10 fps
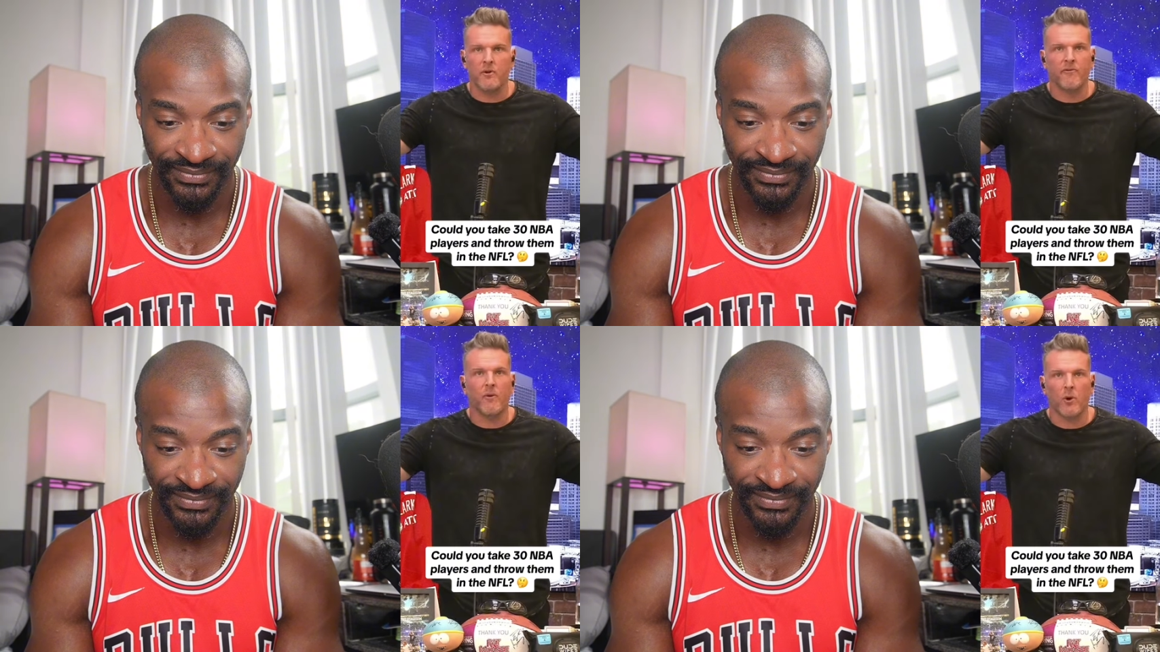
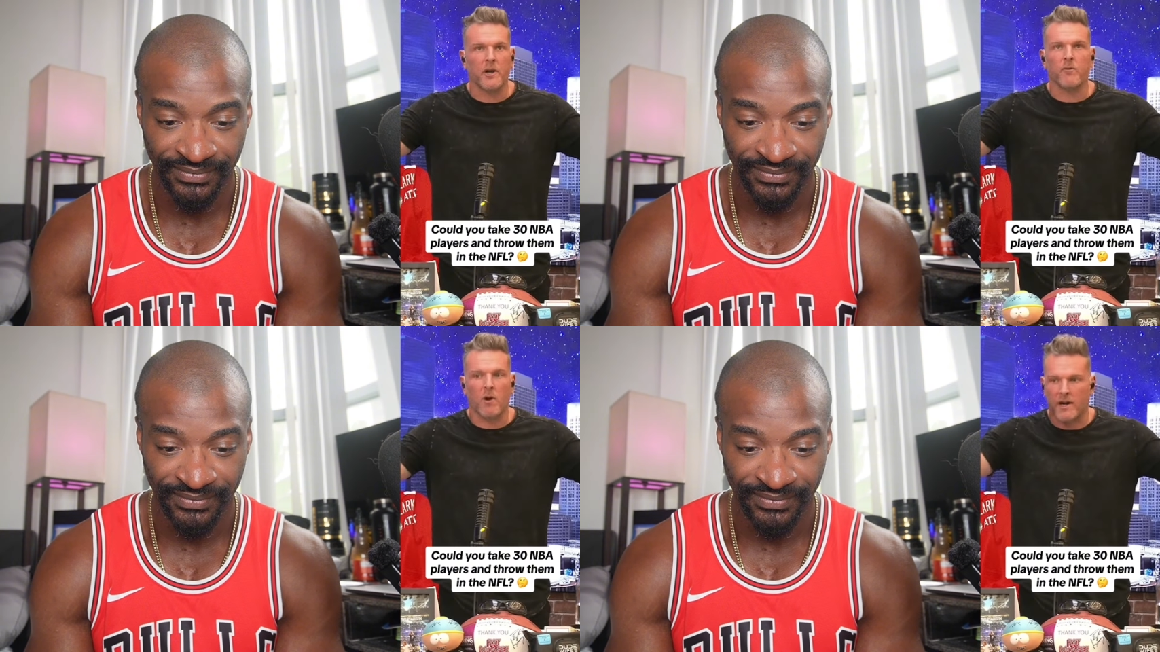
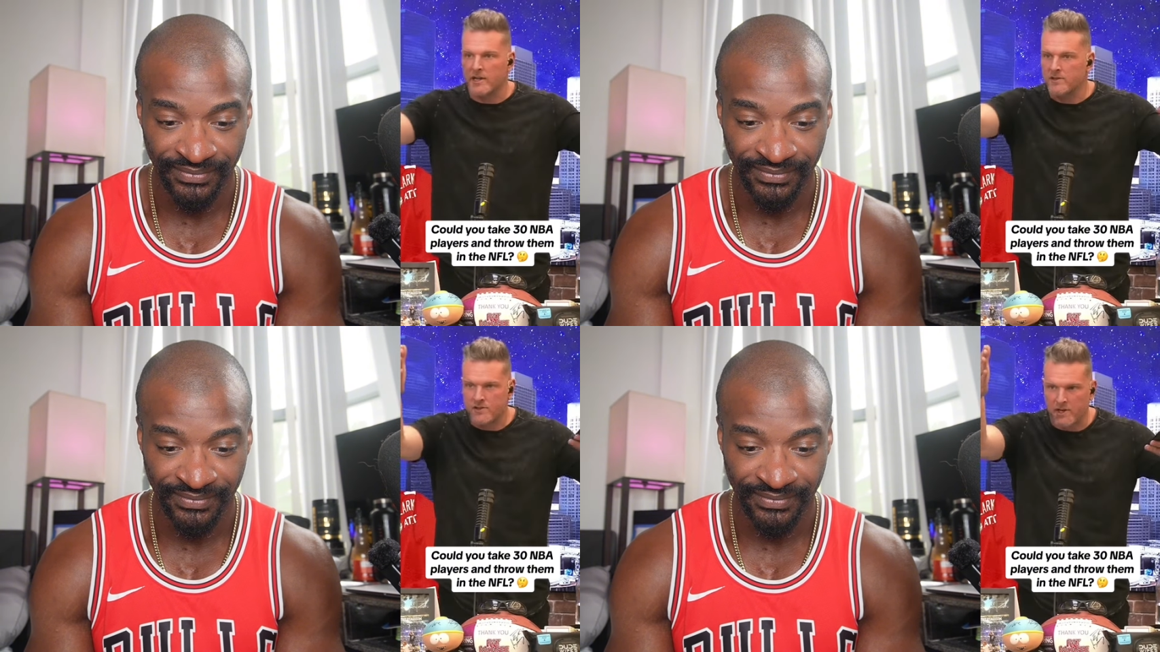Speaker 1: 40
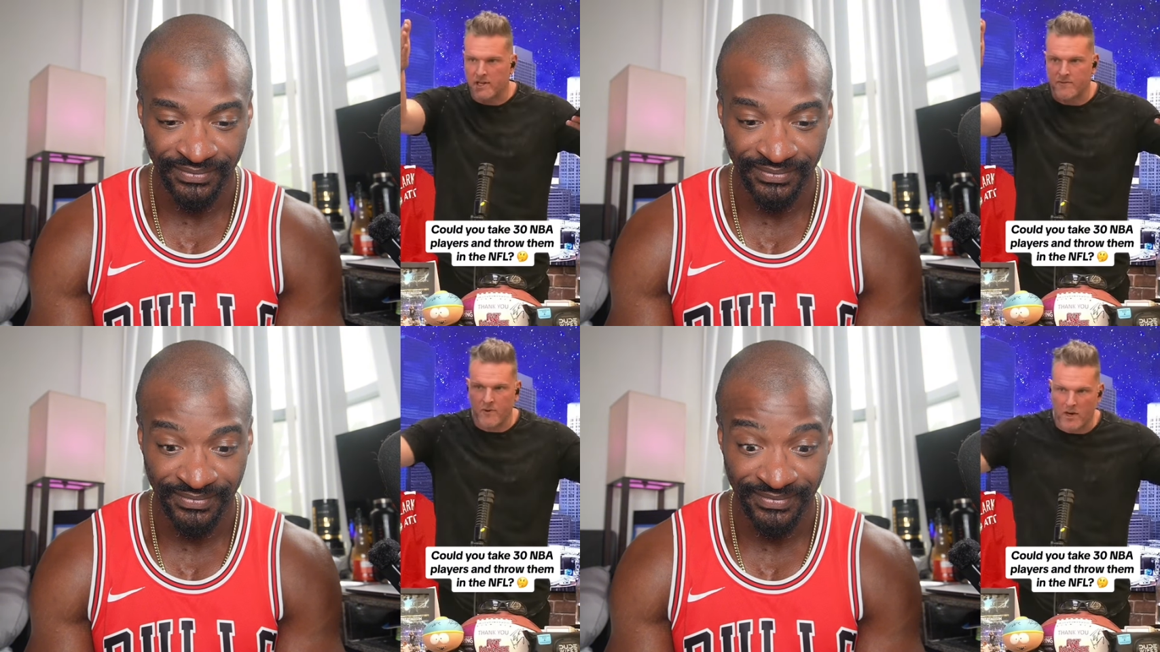running,
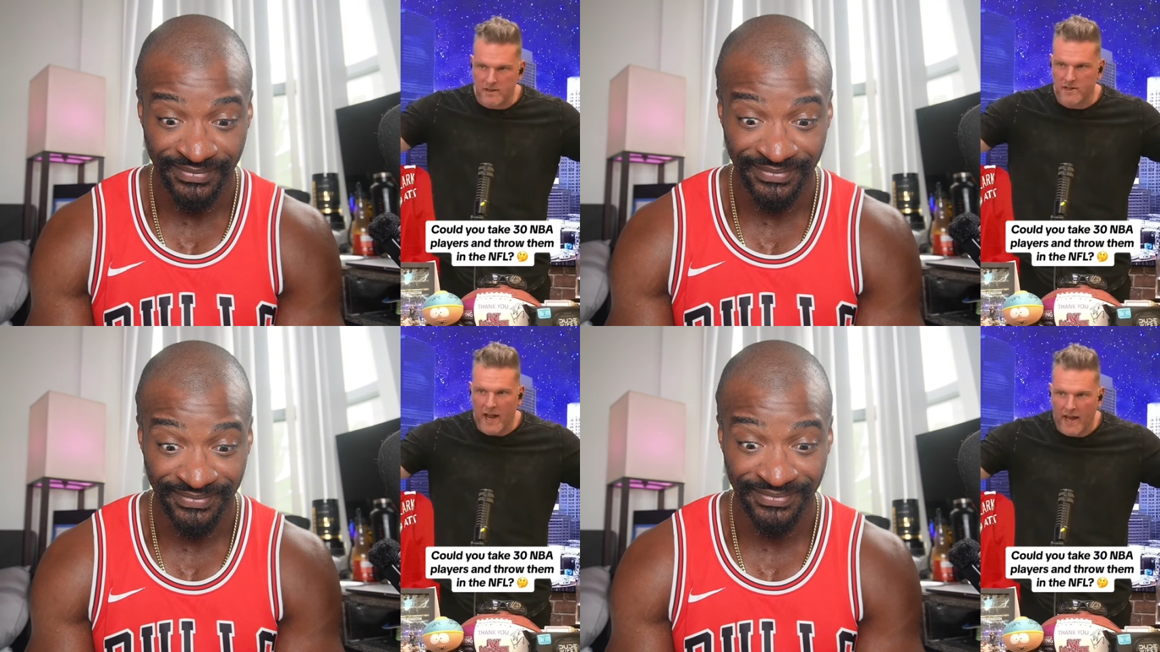
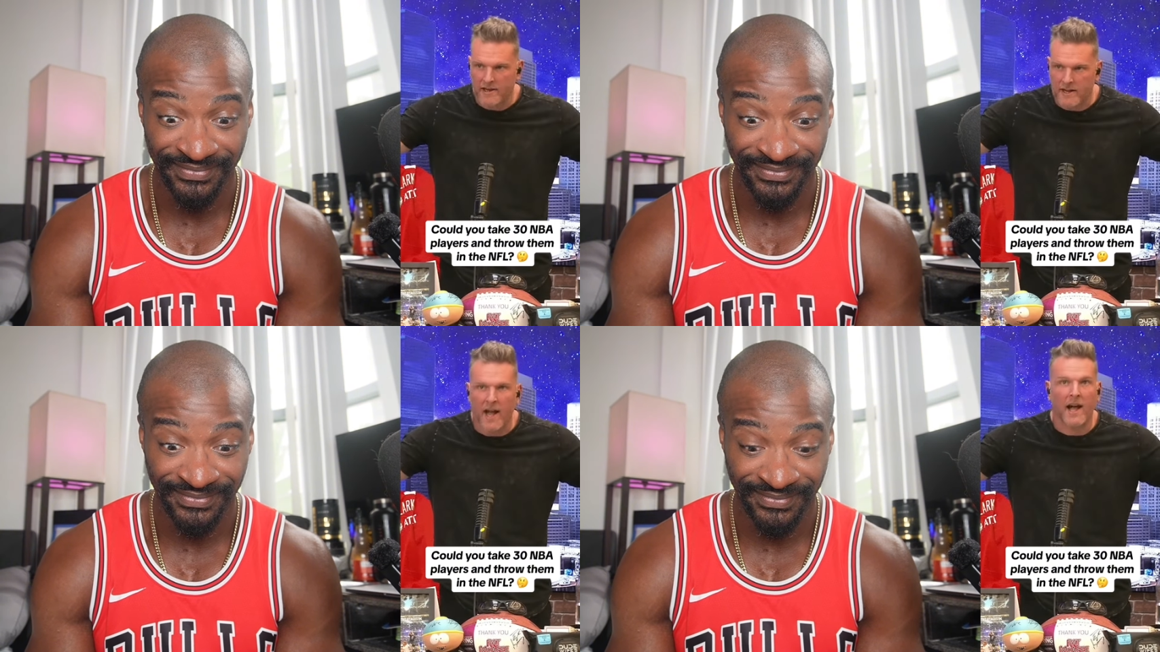
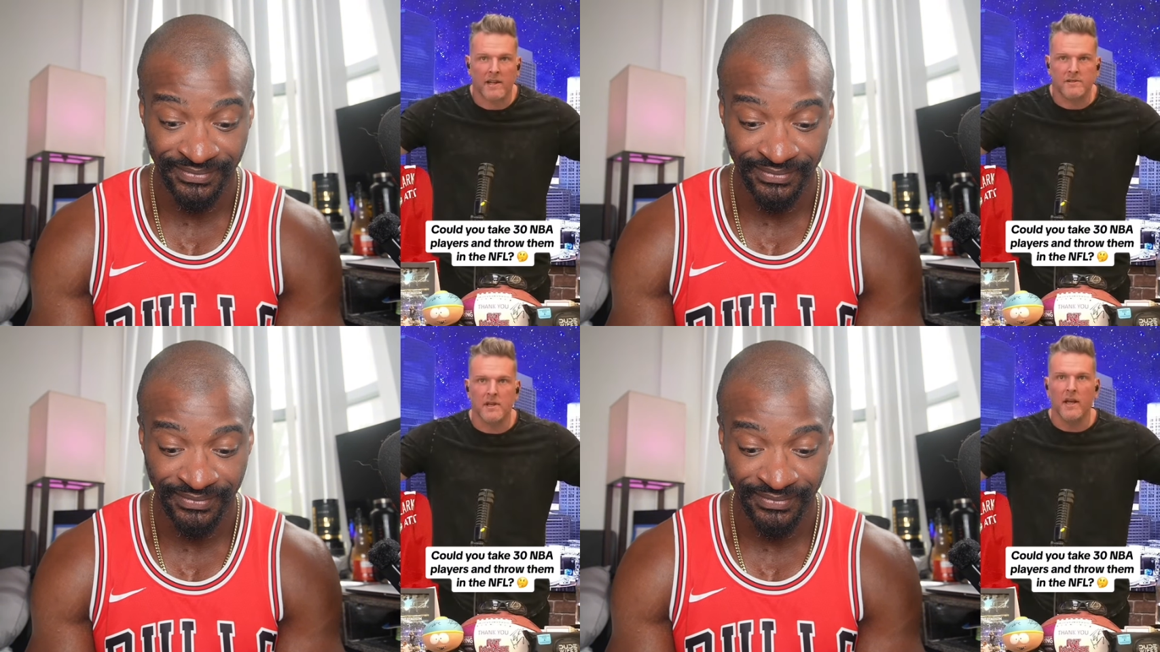6'10"
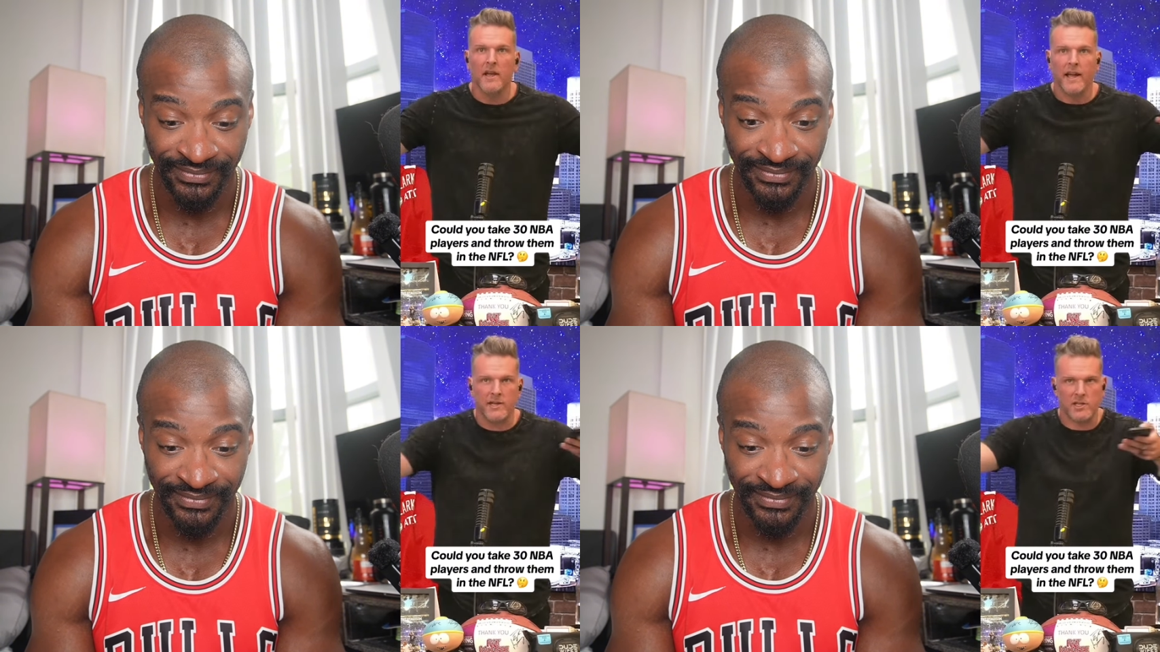guys
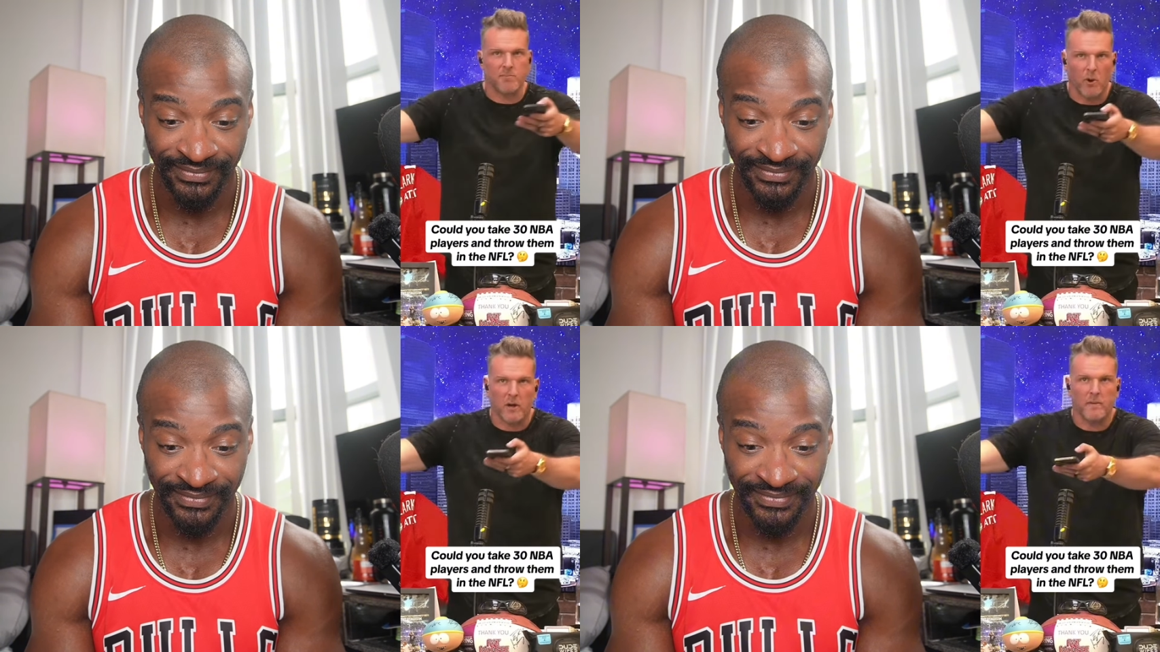and just
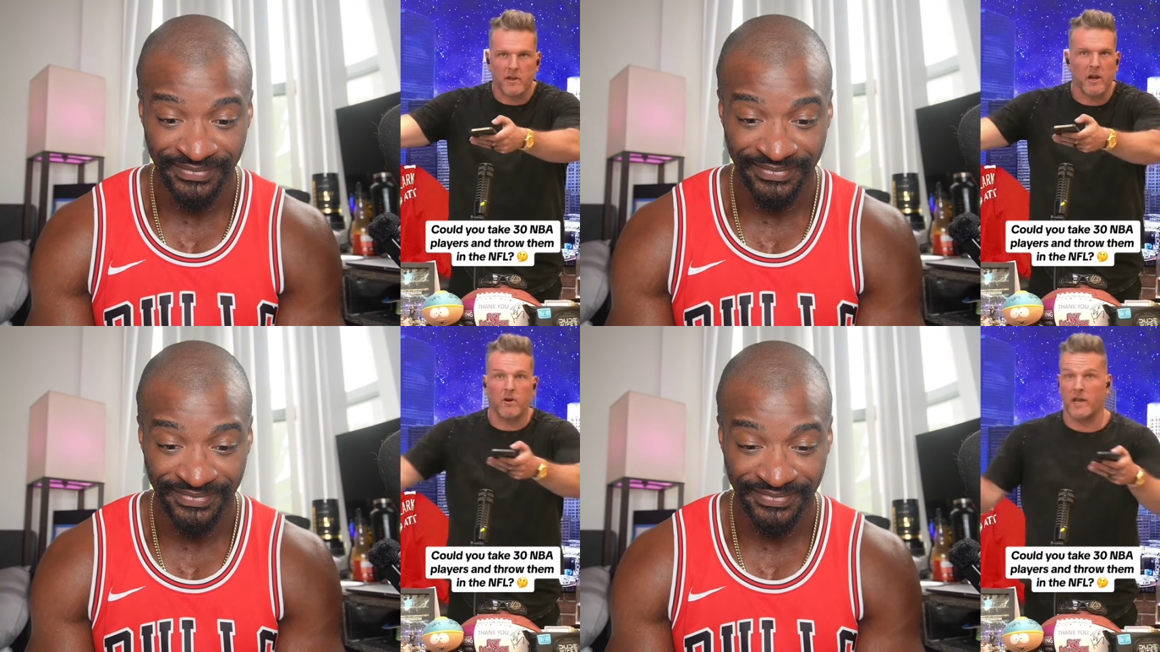put them, you know,